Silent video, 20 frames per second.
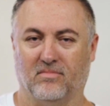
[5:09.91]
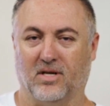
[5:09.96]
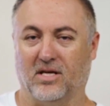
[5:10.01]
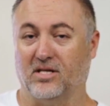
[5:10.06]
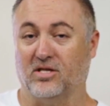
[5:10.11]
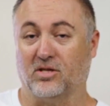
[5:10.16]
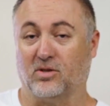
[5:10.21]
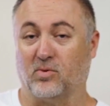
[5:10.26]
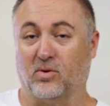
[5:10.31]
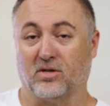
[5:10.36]
he
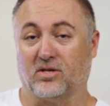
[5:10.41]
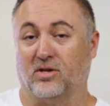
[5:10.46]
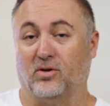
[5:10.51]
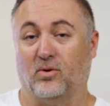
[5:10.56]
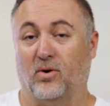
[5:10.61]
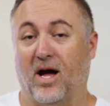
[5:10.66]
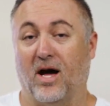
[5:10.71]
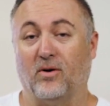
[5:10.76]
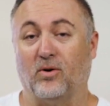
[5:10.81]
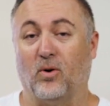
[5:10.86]
just wasn't
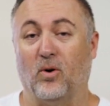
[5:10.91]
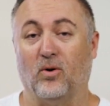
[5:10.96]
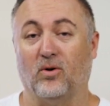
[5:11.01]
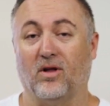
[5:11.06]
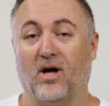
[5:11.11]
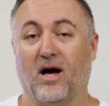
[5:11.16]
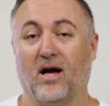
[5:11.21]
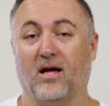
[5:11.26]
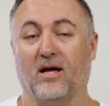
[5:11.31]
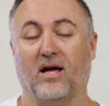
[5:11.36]
around a whole
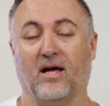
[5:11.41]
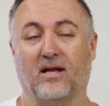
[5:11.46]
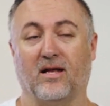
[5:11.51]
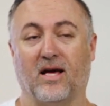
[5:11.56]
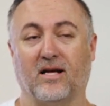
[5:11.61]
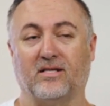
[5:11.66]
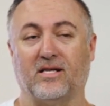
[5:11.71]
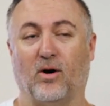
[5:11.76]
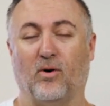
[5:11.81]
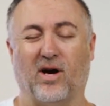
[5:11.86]
lot, and
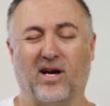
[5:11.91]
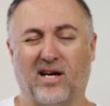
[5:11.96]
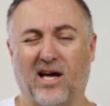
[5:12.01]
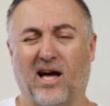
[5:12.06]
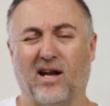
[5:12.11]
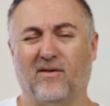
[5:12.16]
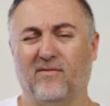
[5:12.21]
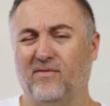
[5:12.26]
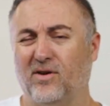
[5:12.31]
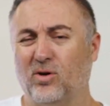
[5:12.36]
that's how I
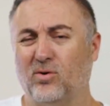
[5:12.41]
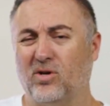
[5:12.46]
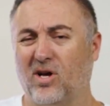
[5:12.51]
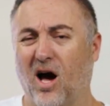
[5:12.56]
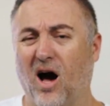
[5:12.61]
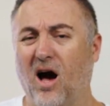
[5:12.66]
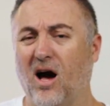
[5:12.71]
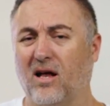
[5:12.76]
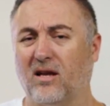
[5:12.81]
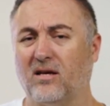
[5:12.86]
kind of viewed
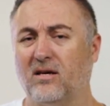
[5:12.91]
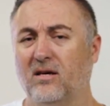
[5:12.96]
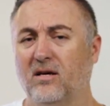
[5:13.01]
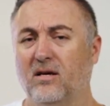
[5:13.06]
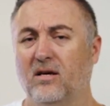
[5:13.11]
God.